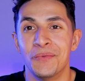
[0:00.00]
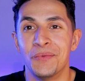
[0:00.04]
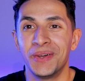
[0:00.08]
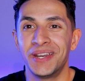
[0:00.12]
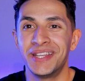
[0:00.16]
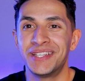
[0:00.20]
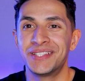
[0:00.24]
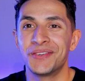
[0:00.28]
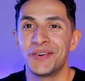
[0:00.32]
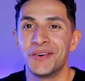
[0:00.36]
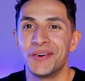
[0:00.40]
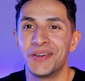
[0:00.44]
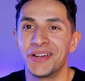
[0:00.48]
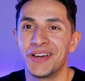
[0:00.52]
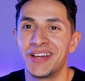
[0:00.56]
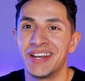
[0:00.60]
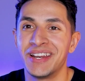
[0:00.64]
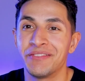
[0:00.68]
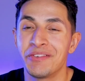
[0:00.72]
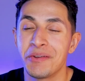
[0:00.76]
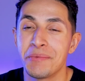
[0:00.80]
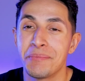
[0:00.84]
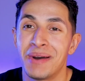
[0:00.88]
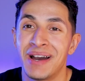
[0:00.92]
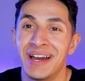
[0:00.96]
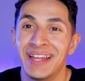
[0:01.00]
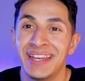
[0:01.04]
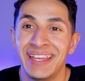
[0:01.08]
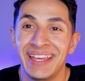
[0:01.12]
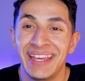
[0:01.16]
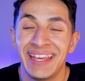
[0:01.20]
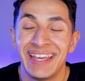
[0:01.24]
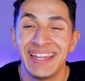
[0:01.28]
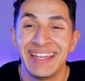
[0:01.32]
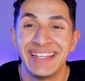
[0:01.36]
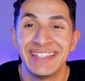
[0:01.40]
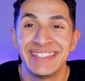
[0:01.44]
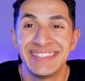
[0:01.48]
What is going on,
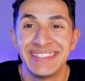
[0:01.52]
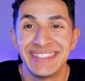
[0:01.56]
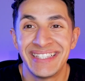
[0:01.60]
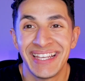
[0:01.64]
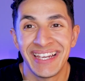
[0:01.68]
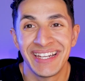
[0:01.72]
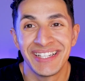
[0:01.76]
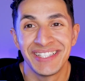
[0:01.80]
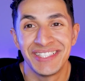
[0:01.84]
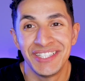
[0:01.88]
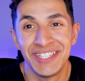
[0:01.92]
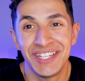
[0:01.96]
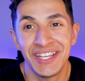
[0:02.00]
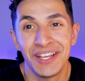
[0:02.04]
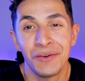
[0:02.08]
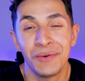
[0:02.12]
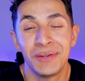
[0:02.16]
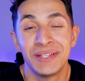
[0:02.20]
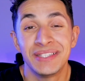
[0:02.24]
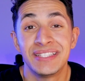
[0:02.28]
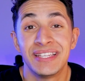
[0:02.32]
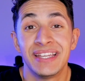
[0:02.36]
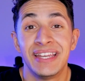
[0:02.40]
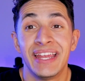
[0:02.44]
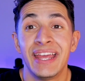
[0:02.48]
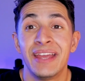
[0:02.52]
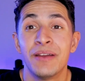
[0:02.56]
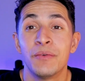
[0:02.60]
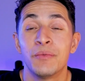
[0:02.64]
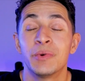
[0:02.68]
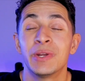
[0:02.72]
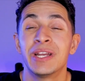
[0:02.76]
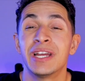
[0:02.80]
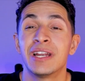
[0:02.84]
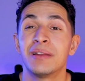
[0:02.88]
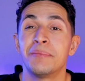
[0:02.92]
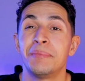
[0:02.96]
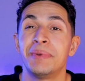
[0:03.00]
everybody? It is Tech Gio, and today
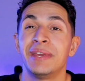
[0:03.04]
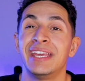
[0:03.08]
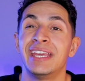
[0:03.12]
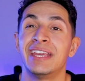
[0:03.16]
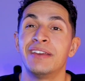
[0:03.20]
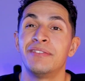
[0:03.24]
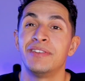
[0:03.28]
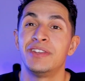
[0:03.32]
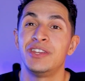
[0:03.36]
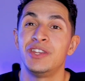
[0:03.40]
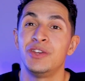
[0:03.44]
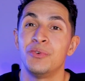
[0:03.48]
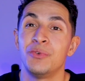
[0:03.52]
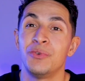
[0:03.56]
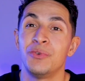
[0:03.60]
we're going to be giving